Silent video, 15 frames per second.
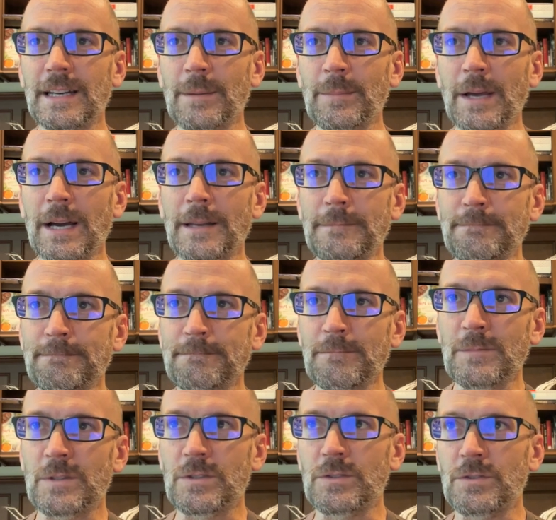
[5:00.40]
I'm not
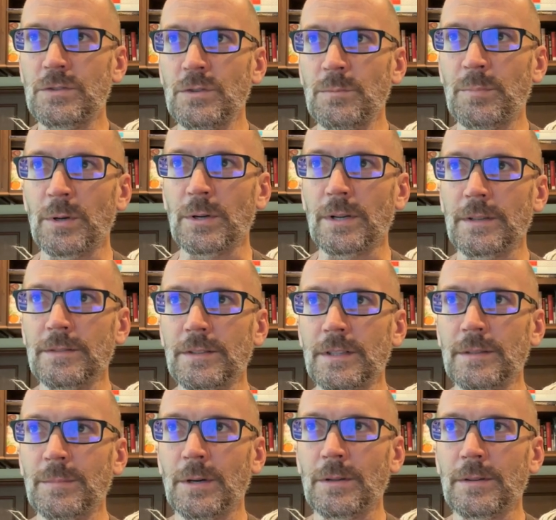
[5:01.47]
super concerned
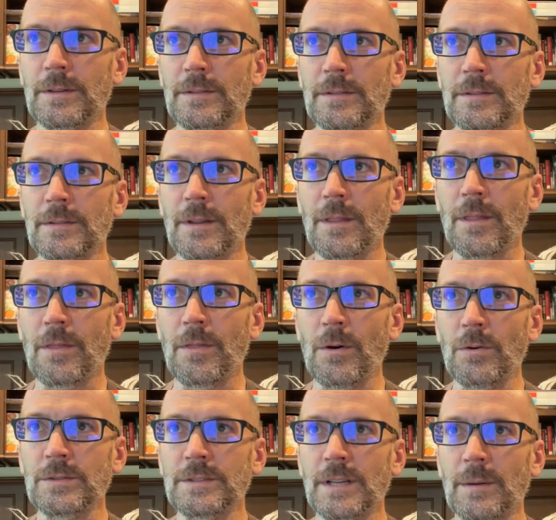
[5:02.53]
about
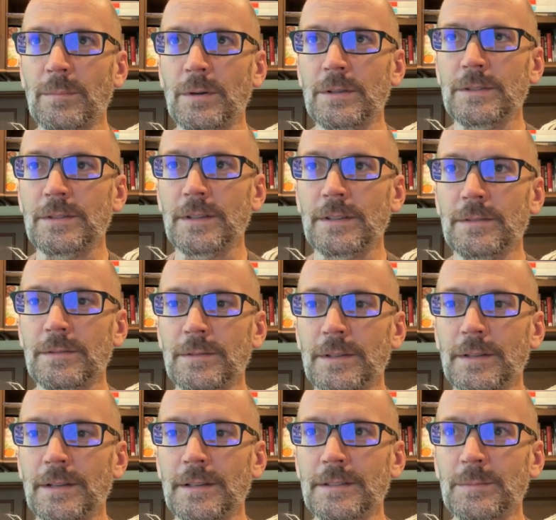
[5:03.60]
those numbers,
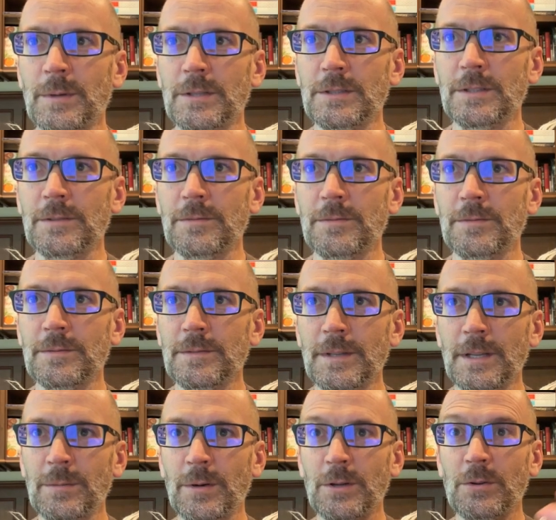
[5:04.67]
especially if
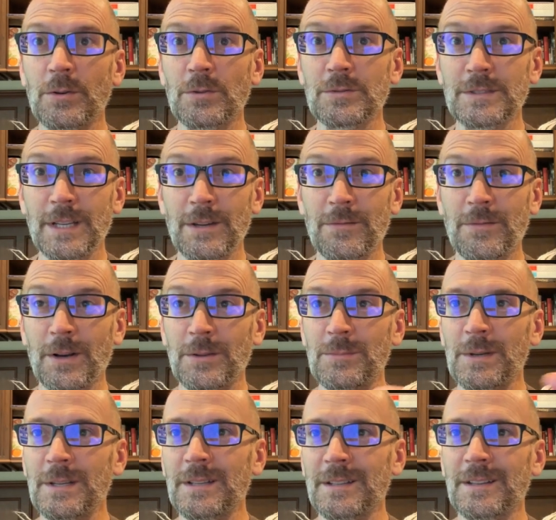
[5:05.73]
anybody who knows Dave
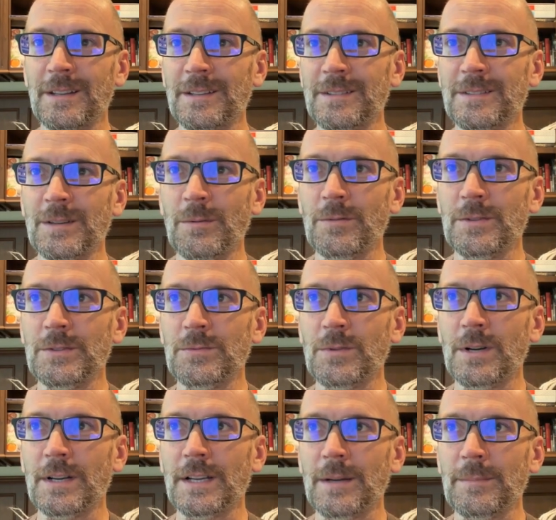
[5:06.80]
Feldman and, and some of his
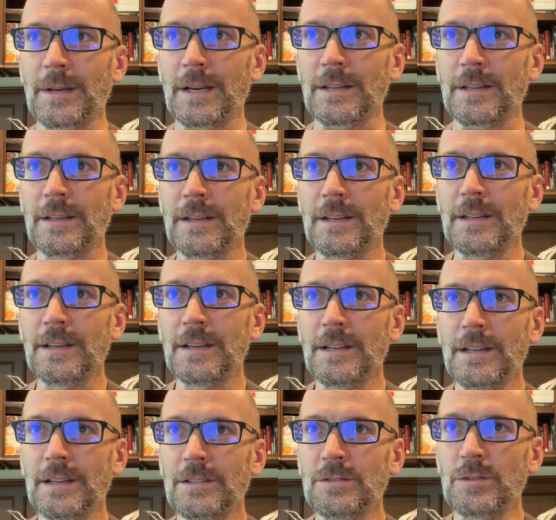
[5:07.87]
work, I'm not
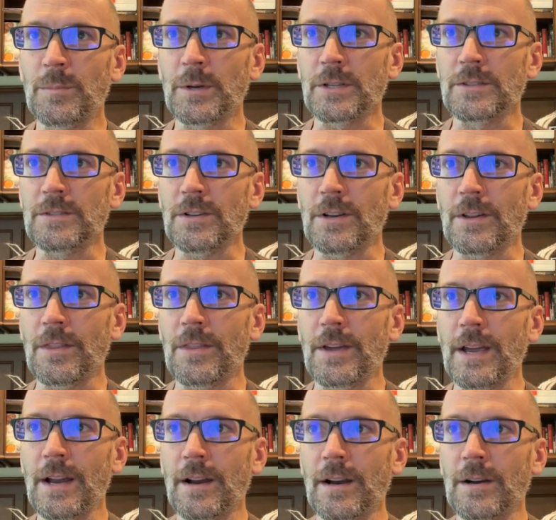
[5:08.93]
super concerned
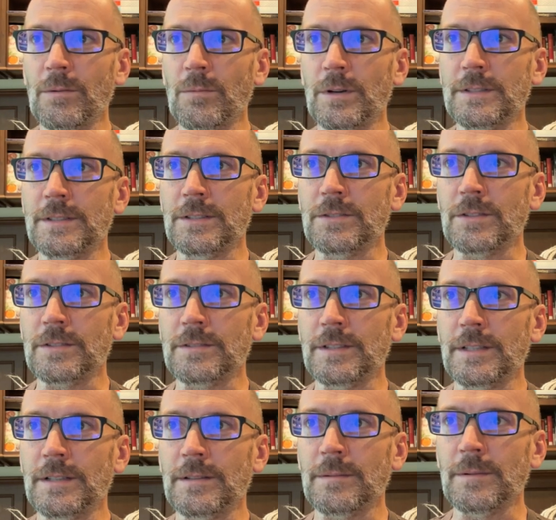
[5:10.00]
there. What's
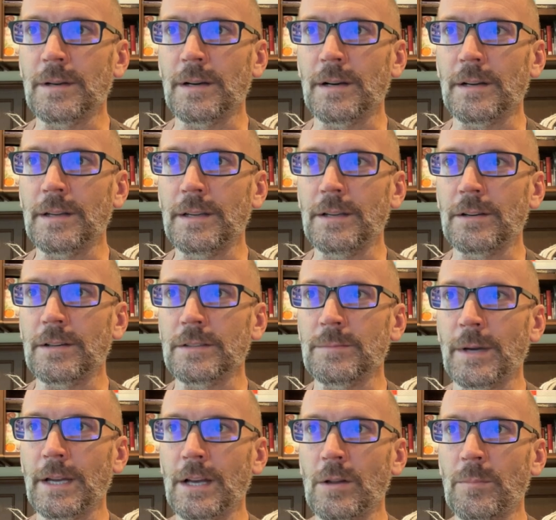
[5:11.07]
interesting uh, here is
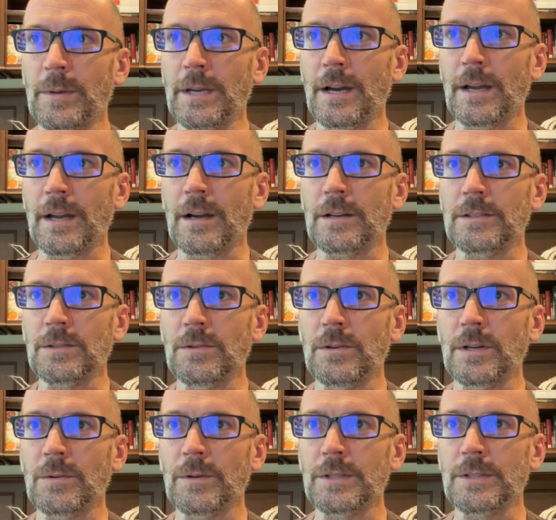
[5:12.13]
my L P I R
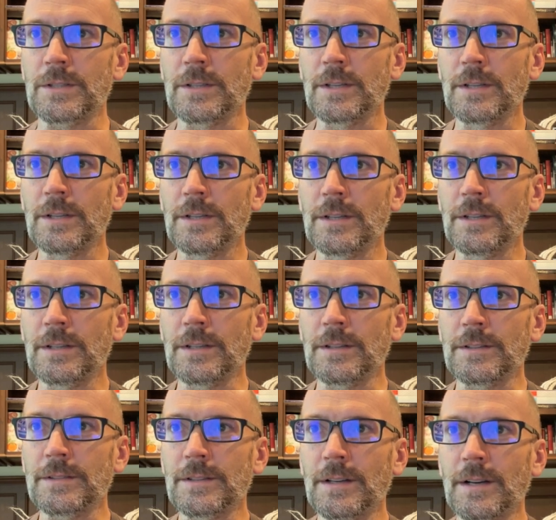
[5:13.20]
score, which
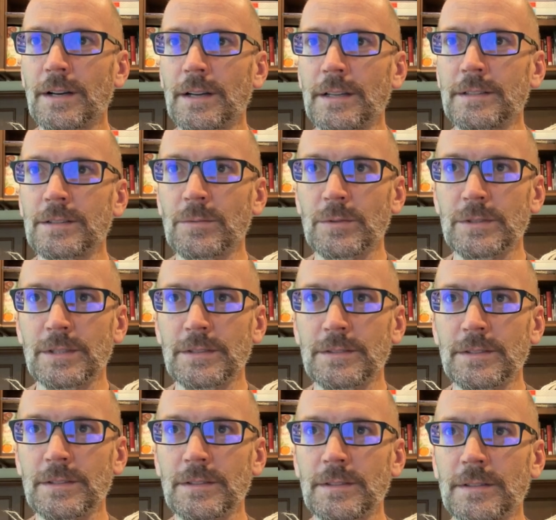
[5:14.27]
is uh, insulin
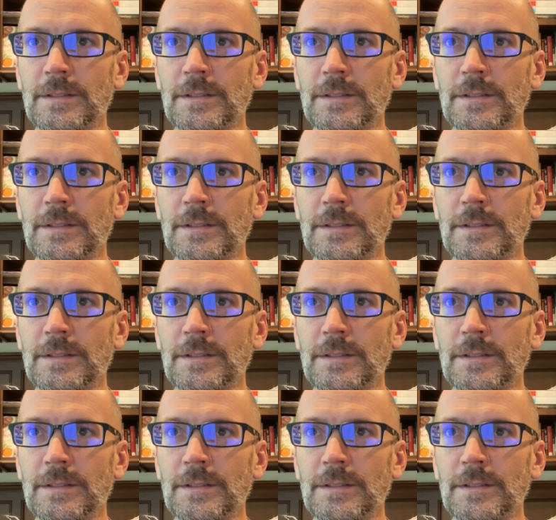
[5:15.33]
resistant